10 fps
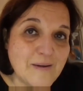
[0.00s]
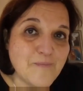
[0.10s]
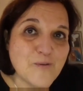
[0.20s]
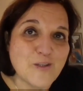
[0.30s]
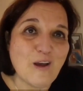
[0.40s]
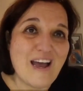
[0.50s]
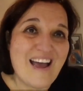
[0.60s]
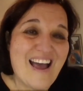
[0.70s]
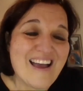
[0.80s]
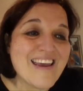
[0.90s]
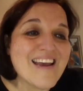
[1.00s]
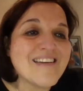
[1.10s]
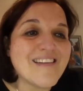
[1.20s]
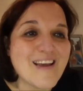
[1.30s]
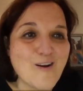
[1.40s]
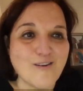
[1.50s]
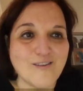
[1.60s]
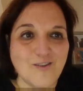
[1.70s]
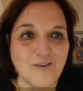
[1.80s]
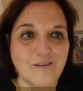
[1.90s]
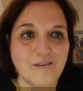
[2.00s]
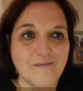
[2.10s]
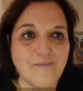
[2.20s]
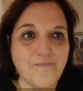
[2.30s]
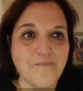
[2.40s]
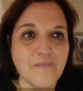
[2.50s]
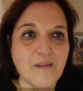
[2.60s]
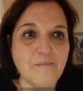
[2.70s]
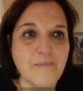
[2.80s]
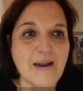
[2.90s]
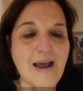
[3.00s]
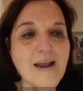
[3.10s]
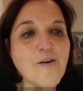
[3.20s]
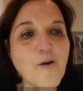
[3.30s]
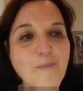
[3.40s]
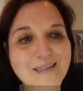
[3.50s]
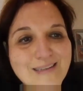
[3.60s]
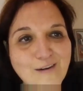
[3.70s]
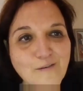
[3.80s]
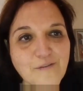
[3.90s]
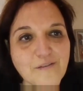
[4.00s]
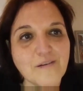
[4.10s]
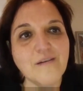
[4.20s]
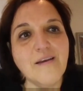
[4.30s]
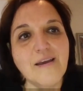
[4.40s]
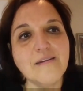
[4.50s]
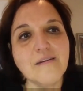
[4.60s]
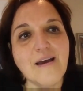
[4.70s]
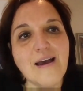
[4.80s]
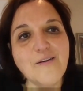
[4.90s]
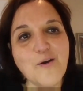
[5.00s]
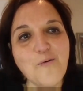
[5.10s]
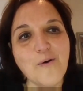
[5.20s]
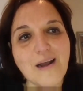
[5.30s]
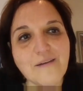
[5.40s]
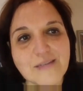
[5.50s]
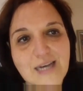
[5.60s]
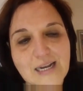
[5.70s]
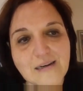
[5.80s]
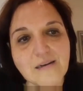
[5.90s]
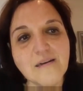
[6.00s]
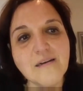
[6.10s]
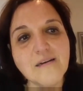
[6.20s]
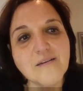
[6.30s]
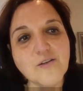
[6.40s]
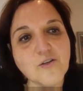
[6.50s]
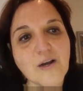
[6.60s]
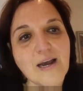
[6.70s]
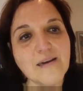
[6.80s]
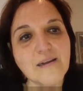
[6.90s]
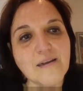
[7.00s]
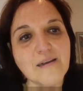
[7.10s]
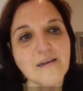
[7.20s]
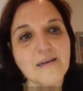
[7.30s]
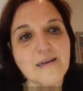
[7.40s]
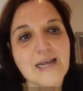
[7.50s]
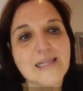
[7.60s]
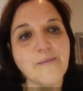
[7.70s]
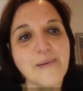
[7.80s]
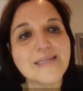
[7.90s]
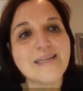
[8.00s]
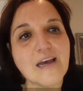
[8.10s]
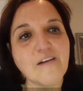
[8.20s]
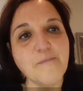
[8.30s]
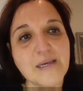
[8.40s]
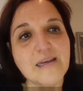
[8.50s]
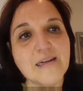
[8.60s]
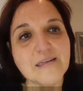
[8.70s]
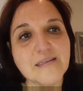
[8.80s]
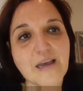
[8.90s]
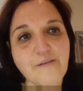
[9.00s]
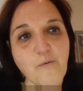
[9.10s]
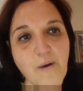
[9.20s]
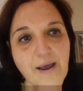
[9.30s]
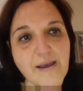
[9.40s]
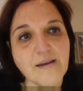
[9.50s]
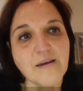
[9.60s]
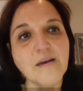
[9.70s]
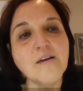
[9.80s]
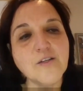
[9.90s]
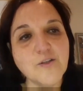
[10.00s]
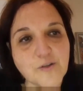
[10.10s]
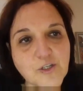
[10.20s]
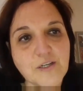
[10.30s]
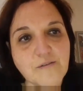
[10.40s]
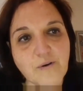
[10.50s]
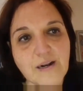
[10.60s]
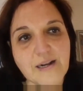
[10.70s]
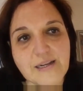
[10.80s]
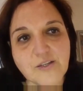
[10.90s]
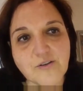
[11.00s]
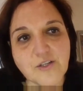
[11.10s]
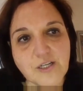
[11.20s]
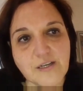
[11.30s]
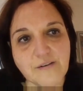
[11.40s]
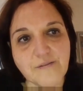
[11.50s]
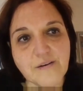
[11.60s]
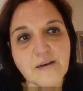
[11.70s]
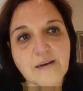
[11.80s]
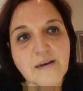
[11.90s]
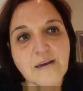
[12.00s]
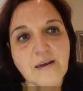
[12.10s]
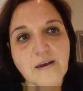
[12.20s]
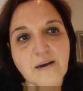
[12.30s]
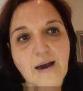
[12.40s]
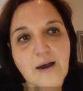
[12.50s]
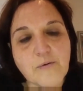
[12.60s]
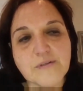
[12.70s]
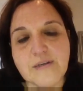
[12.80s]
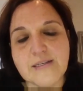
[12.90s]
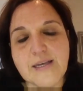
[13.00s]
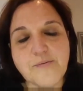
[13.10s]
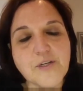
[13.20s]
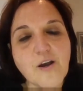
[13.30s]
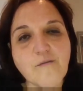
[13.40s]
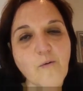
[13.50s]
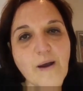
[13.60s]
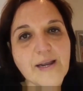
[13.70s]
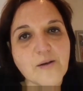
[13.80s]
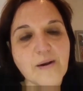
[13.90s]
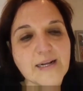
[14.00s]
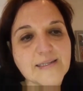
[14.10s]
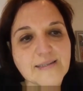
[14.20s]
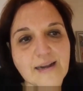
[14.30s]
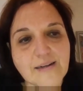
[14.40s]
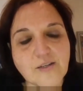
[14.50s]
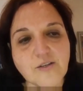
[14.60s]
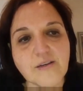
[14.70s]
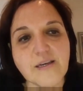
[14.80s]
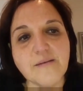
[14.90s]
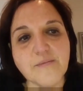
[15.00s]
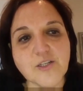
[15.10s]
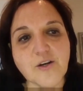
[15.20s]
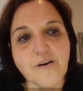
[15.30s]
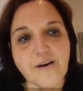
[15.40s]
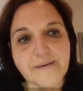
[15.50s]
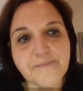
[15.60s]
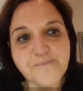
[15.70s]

So I get their concern, but I know myself, and I know what I've done to try and get the best out of me in a safe way to achieve what I need to achieve. I was exceptionally overweight when I decided to do Kilimanjaro,